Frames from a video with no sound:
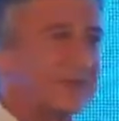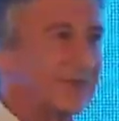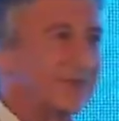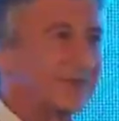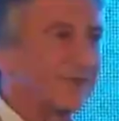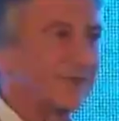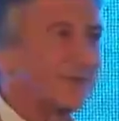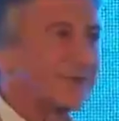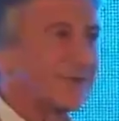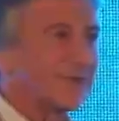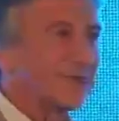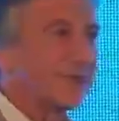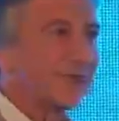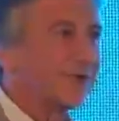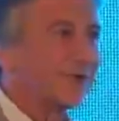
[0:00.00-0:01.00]
and it's only
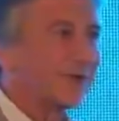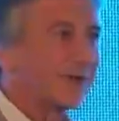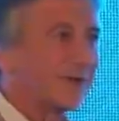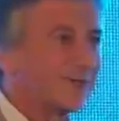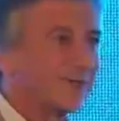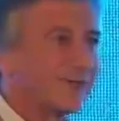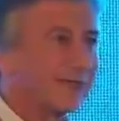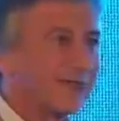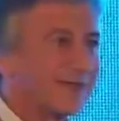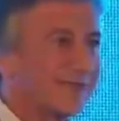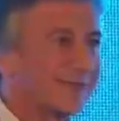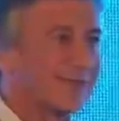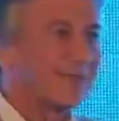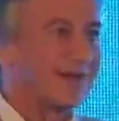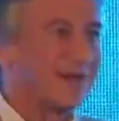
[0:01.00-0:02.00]
occurring on 1 in
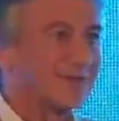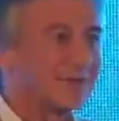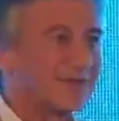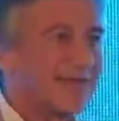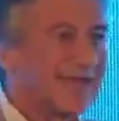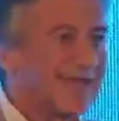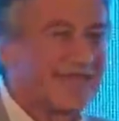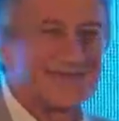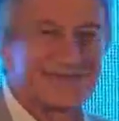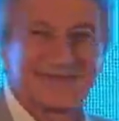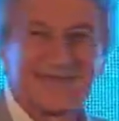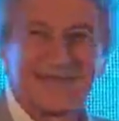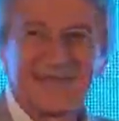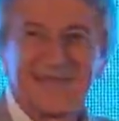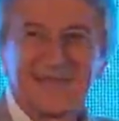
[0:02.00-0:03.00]
every 1,000 ads,